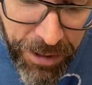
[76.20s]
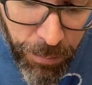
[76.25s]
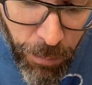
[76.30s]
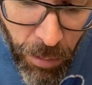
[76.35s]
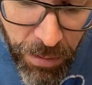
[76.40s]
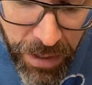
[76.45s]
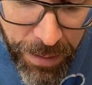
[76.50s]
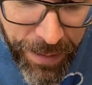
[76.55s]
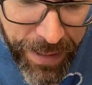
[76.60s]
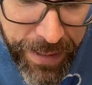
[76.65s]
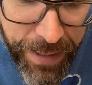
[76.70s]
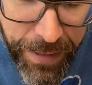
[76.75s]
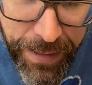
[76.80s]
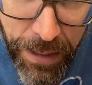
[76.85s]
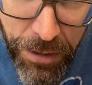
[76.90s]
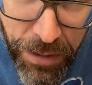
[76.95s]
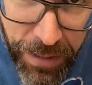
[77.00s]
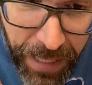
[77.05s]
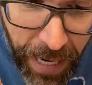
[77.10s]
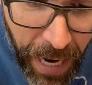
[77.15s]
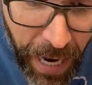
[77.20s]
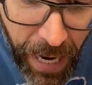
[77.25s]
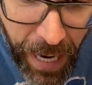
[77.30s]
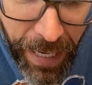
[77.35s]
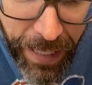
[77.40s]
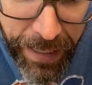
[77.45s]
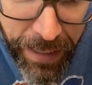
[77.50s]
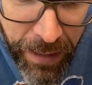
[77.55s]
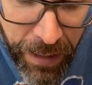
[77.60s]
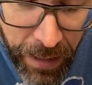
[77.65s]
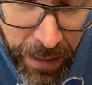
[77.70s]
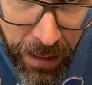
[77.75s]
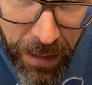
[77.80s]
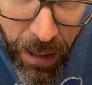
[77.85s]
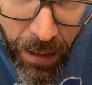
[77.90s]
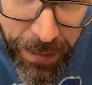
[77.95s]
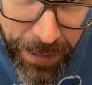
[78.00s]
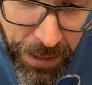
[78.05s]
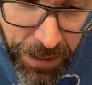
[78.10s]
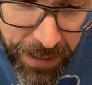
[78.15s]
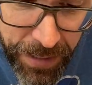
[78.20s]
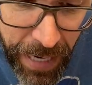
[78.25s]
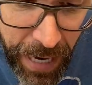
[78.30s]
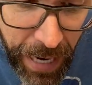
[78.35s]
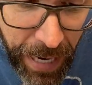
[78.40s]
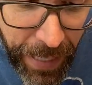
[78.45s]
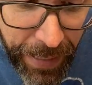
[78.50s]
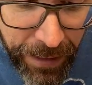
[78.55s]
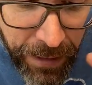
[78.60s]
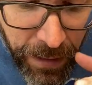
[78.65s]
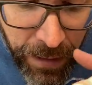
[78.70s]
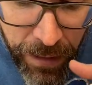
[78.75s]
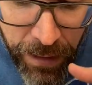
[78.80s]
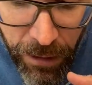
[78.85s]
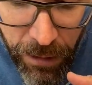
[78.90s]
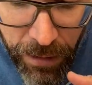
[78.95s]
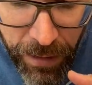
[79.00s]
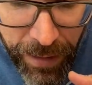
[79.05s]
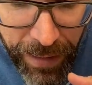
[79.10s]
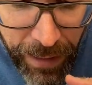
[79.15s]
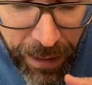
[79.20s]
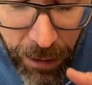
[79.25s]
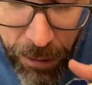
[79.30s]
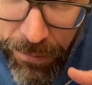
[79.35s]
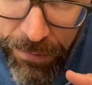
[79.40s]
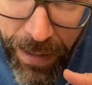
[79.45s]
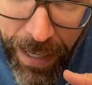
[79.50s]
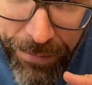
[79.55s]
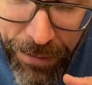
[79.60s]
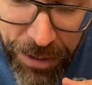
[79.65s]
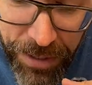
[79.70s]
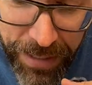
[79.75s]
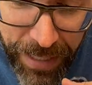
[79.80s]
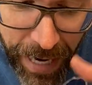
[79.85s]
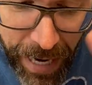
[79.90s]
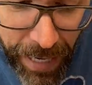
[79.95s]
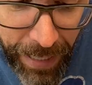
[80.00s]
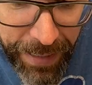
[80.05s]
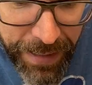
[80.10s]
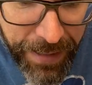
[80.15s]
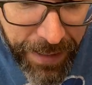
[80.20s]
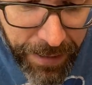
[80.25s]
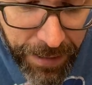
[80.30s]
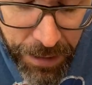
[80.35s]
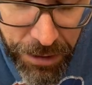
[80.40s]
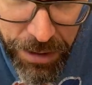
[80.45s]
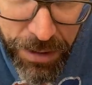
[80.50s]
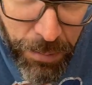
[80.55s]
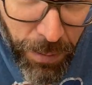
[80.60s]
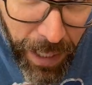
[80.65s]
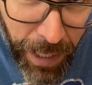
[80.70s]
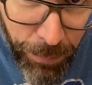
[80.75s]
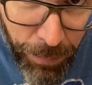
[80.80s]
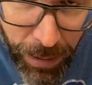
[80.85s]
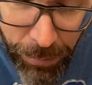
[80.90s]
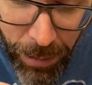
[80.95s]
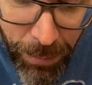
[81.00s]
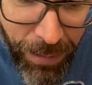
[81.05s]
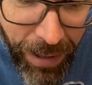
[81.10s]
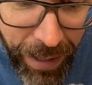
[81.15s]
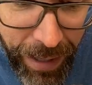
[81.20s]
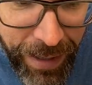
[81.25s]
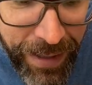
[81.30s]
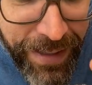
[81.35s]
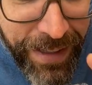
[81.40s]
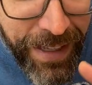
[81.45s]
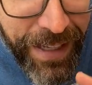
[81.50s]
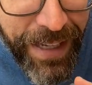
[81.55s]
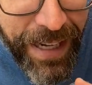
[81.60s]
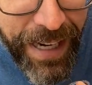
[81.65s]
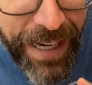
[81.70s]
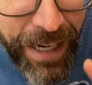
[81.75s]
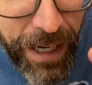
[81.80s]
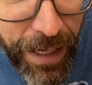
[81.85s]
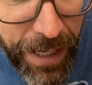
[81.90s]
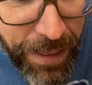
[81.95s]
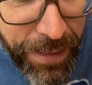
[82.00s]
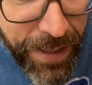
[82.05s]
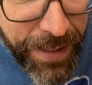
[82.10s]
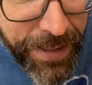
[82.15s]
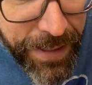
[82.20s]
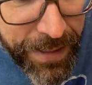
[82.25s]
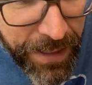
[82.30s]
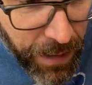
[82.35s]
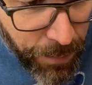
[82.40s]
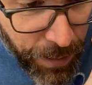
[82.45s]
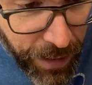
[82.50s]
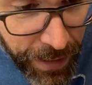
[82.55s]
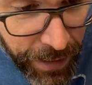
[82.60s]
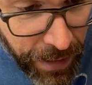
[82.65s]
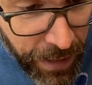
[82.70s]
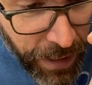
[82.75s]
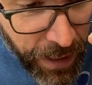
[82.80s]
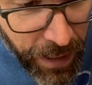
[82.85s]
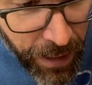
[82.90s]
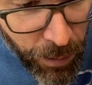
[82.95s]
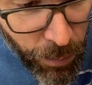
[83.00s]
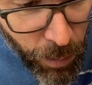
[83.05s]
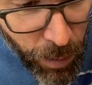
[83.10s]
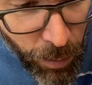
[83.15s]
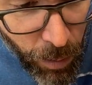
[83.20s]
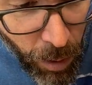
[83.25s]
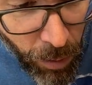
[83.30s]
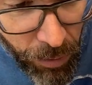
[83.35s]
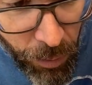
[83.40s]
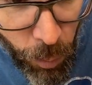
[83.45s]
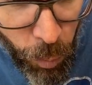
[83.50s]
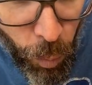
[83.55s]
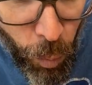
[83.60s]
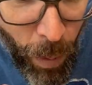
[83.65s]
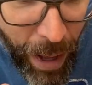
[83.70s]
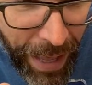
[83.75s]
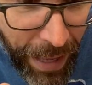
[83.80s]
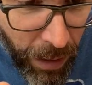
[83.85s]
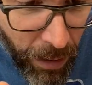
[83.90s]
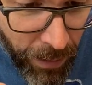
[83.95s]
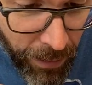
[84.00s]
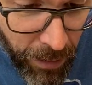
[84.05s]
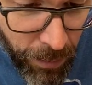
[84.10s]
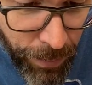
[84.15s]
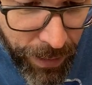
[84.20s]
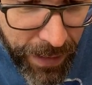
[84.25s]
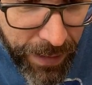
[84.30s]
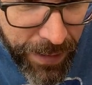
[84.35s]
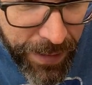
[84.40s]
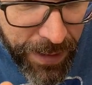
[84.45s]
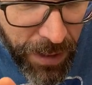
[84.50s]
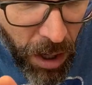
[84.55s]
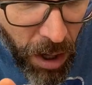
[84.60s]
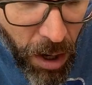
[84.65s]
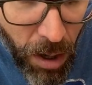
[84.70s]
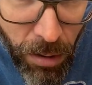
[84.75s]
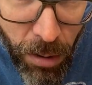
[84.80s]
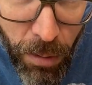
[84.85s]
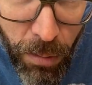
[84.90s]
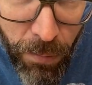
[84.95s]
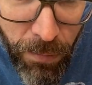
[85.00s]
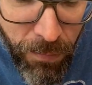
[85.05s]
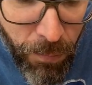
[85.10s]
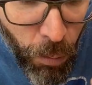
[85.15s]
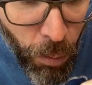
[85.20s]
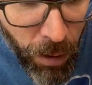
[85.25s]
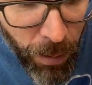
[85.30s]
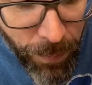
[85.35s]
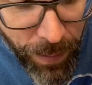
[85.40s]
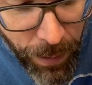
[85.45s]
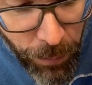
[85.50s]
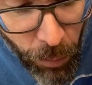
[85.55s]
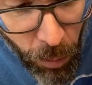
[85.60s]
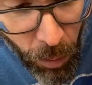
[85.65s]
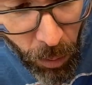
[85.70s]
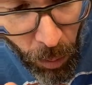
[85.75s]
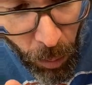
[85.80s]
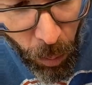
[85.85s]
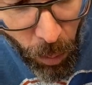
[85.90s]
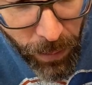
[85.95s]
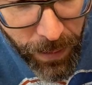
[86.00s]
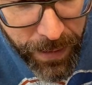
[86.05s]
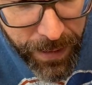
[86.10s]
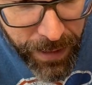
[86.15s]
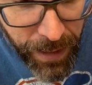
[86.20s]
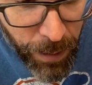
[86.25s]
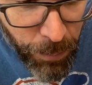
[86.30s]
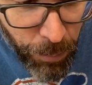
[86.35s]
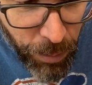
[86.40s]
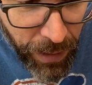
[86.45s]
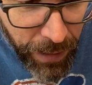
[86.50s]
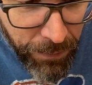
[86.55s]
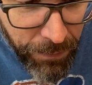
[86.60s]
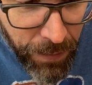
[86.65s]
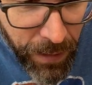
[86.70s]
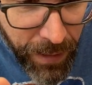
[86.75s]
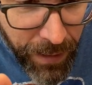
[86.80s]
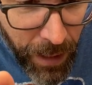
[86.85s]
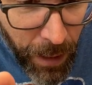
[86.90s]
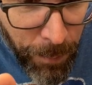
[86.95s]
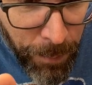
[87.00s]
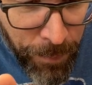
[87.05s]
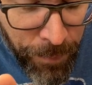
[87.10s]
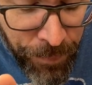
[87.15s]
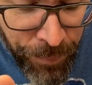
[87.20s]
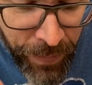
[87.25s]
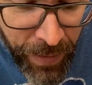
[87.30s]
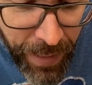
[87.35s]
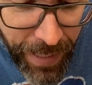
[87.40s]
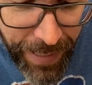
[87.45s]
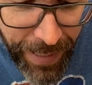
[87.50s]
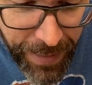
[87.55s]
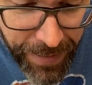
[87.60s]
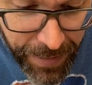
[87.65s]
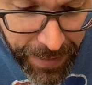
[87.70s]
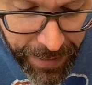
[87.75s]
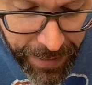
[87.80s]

mold is going to be 6 inches high on each side, or 5 inches high, 6 inches wide, blah, blah, blah. And this is going to be called the well. It'll be this hollow form that will hold slip when I fill it up. And as